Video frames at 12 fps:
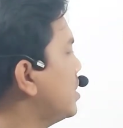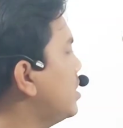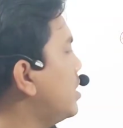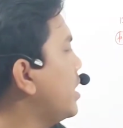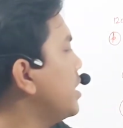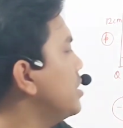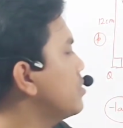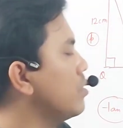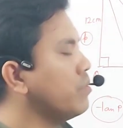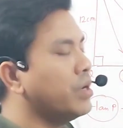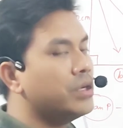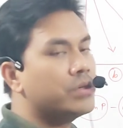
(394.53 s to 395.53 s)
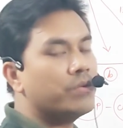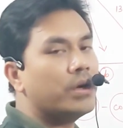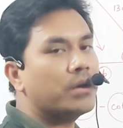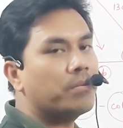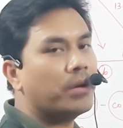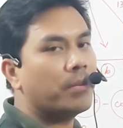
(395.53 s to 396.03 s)
10 is always
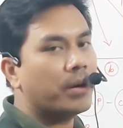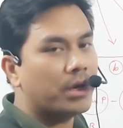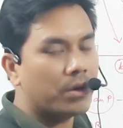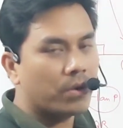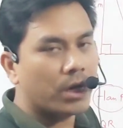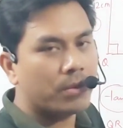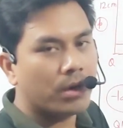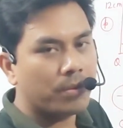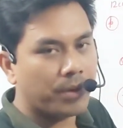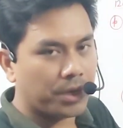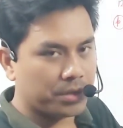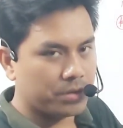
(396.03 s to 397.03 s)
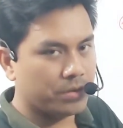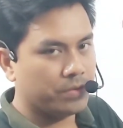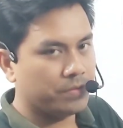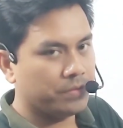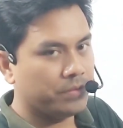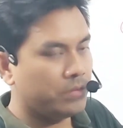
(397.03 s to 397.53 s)
what? Perpendicular by base.
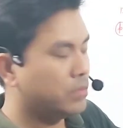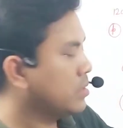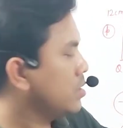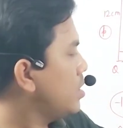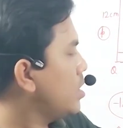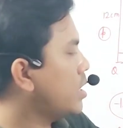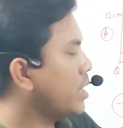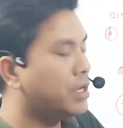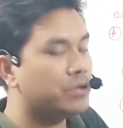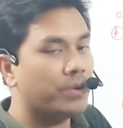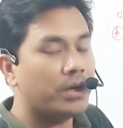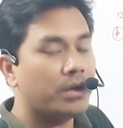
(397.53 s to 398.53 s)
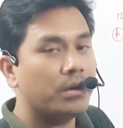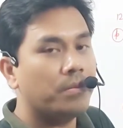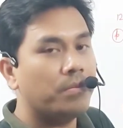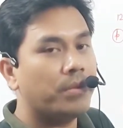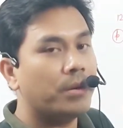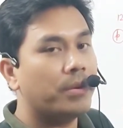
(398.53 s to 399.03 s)
10 is
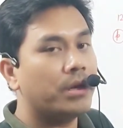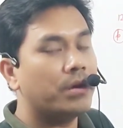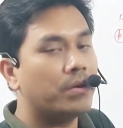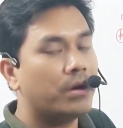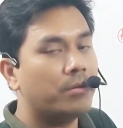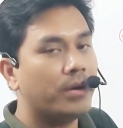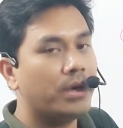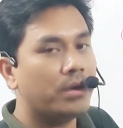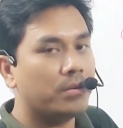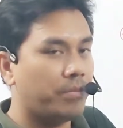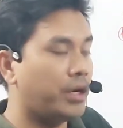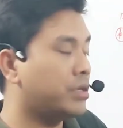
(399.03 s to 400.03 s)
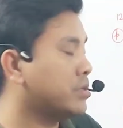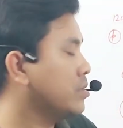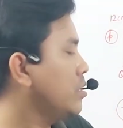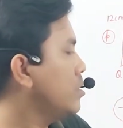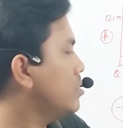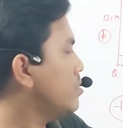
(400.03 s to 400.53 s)
what? Perpendicular by
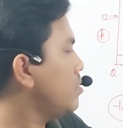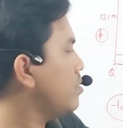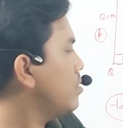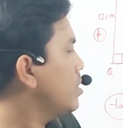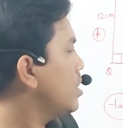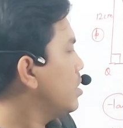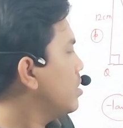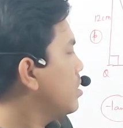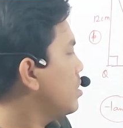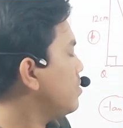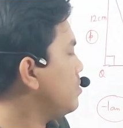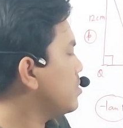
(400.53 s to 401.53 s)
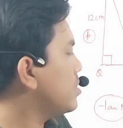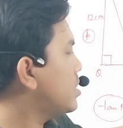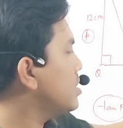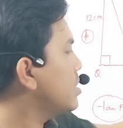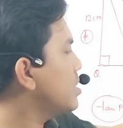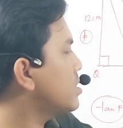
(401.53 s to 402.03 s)
base. So
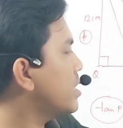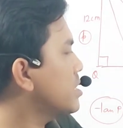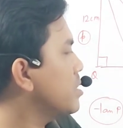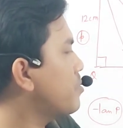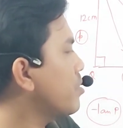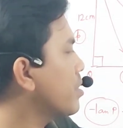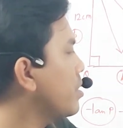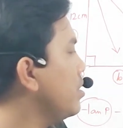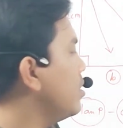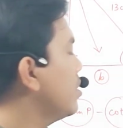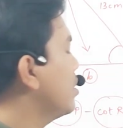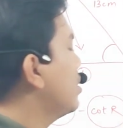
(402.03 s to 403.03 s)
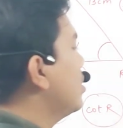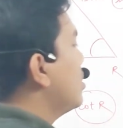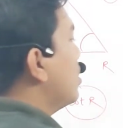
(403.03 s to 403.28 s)
since it is reciprocal, now